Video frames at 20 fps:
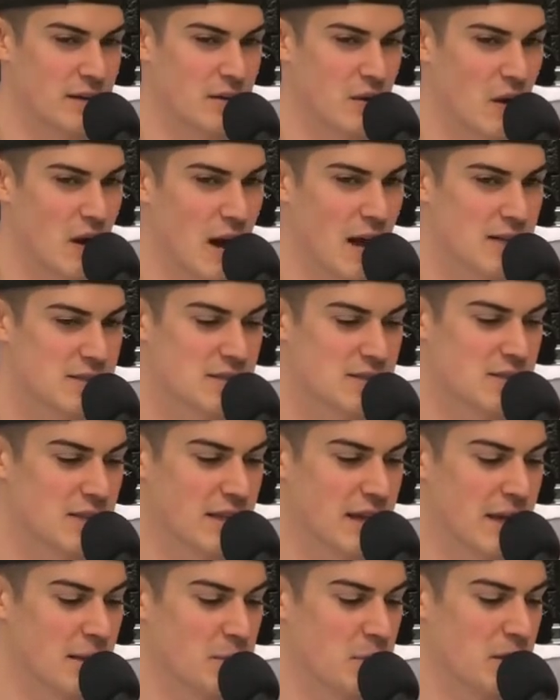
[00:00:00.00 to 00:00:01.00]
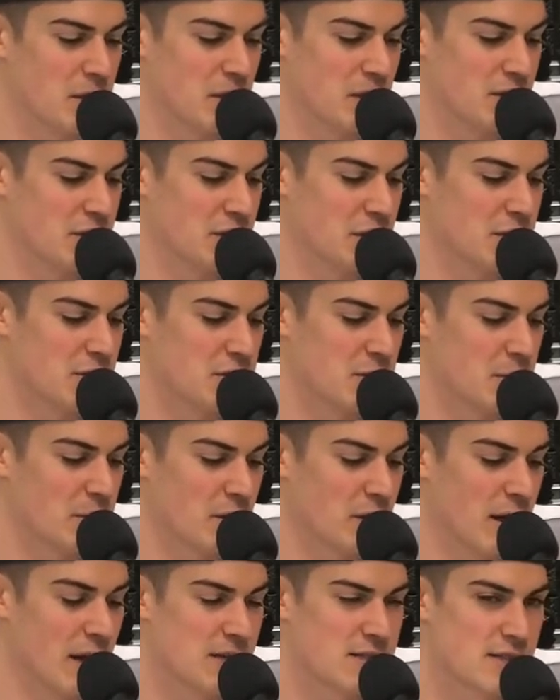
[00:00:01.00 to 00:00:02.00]
Yeah. As the game continues to
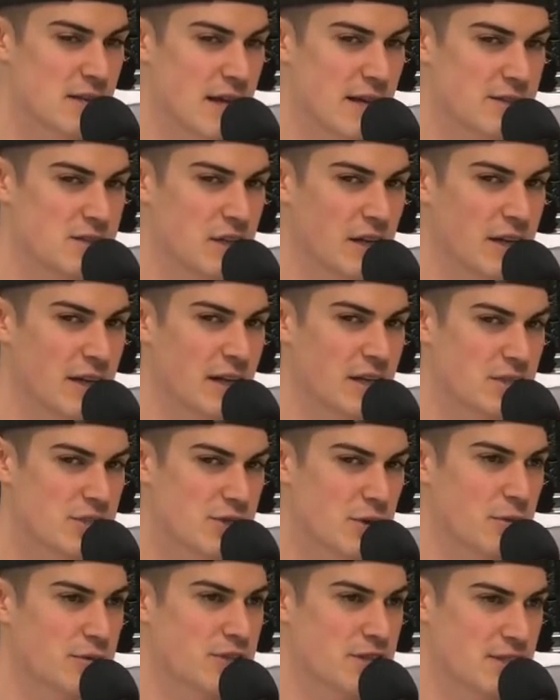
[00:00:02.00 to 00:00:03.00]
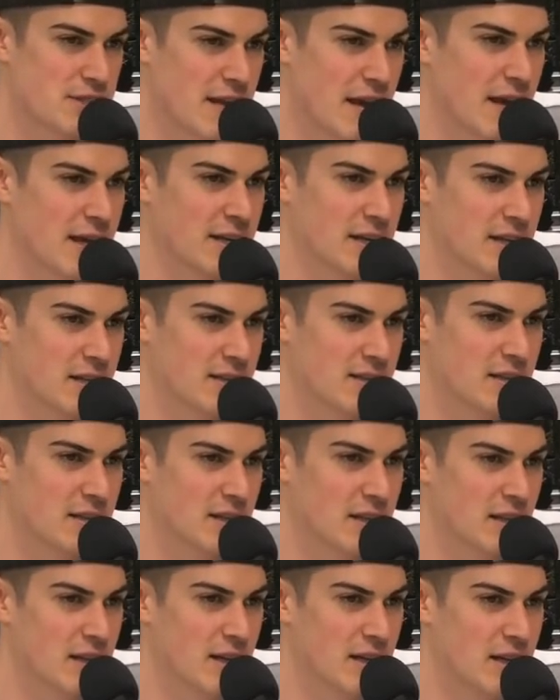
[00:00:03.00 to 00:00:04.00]
progress, it's going to get so stagnant
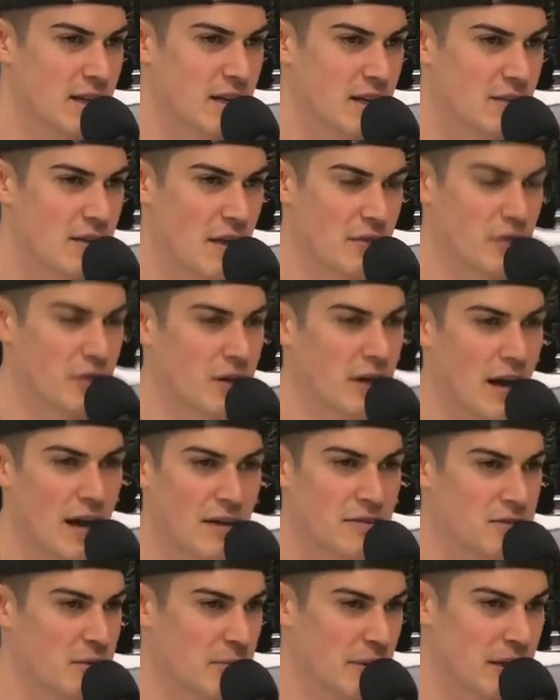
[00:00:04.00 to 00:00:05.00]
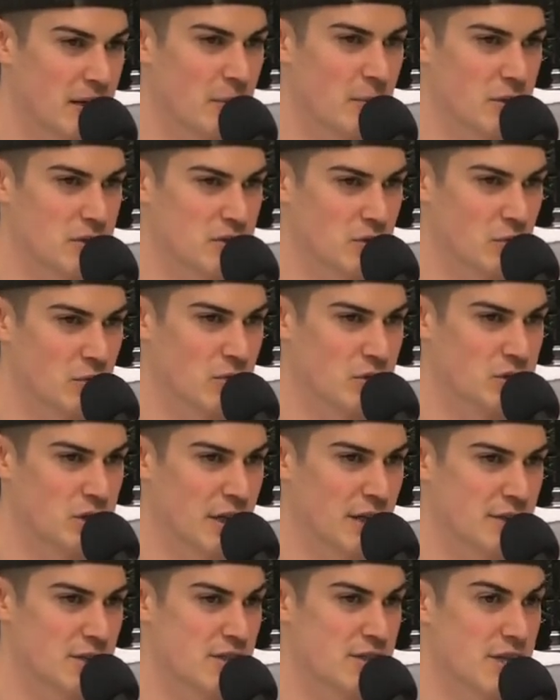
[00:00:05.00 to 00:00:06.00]
that they're going to have to make a bunch of rule
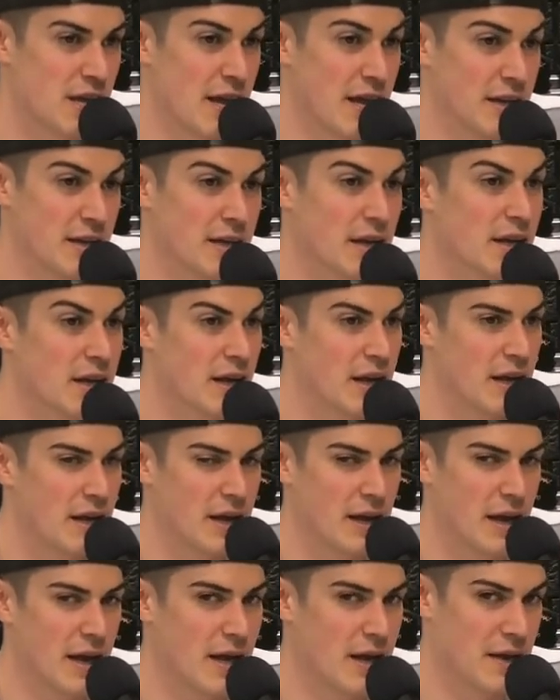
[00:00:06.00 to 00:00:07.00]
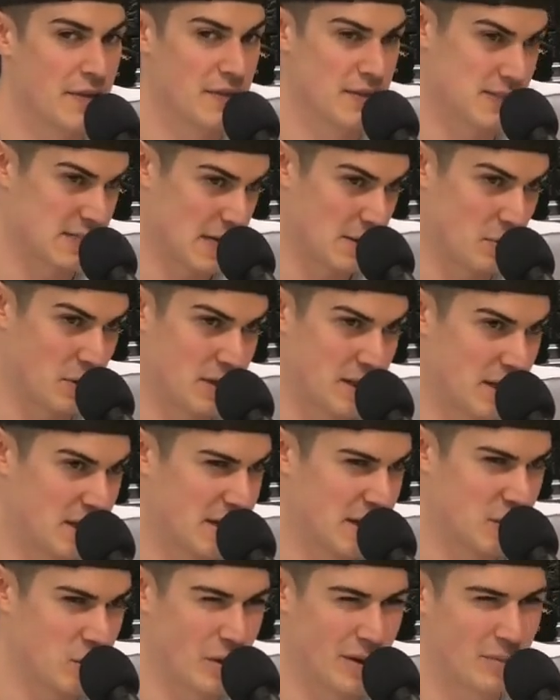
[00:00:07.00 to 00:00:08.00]
changes. Yeah. And in the same way they
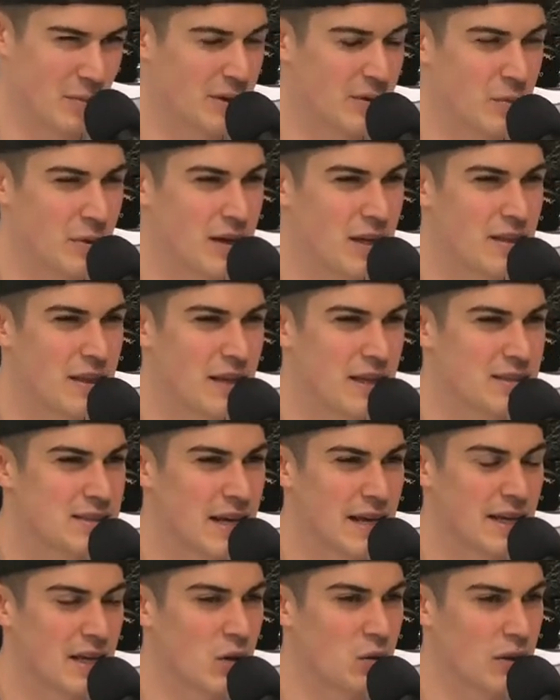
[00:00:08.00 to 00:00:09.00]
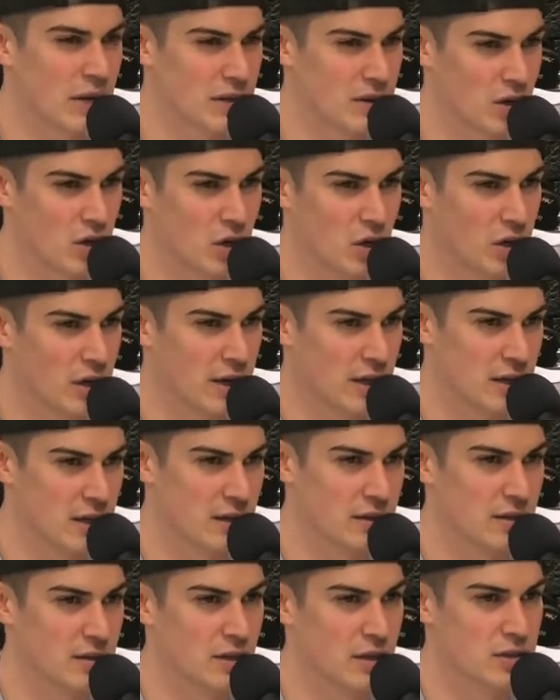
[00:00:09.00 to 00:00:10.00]
did, when when did they take out like the hooking
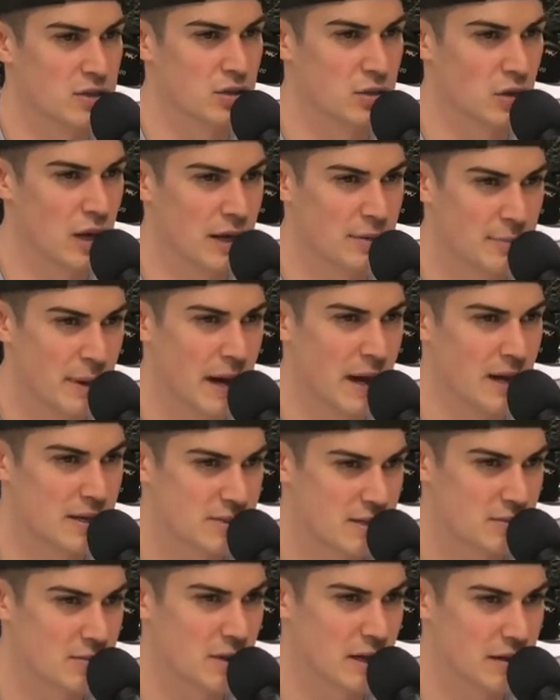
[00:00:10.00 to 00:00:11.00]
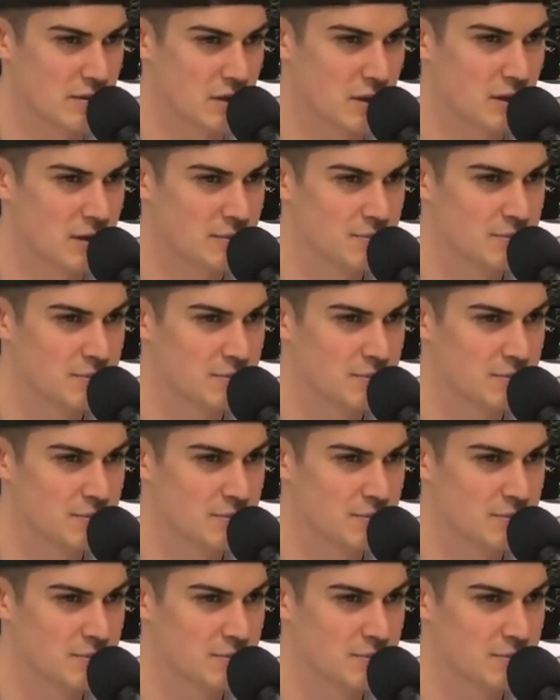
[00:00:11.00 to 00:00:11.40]
and the two-line pass and whatever?